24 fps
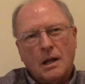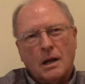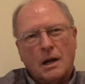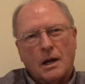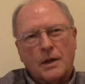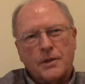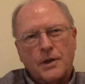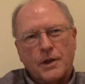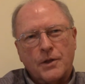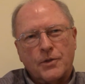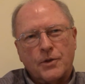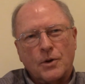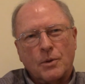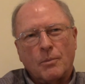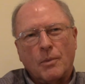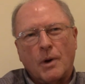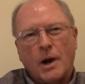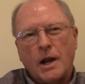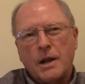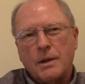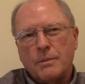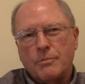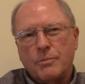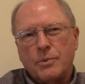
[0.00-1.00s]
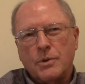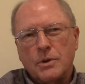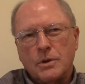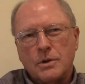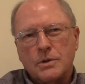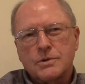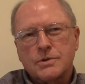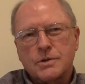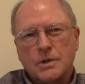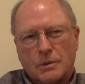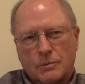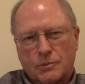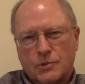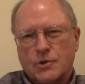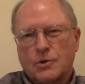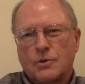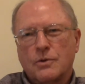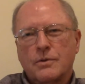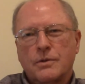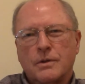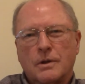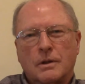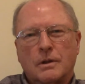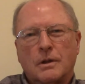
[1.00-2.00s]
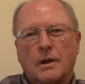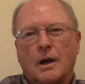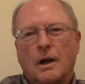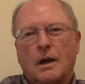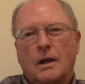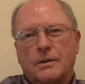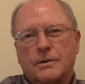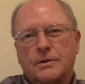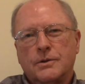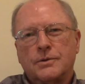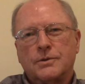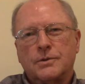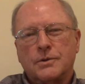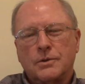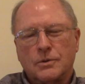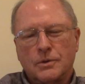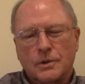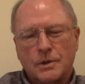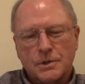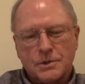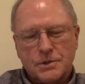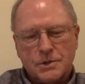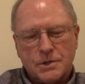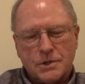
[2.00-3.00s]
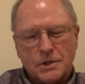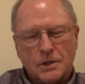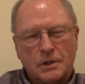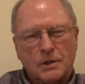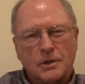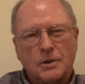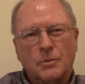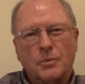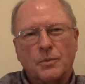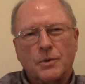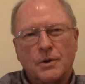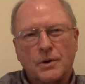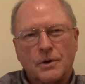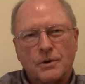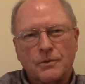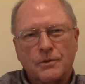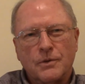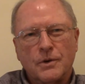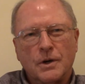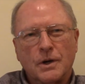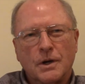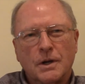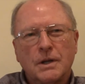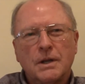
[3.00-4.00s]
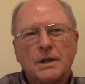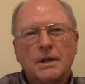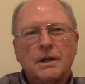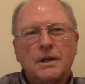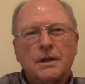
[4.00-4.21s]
I think there might be some truth in that there is a little bit of a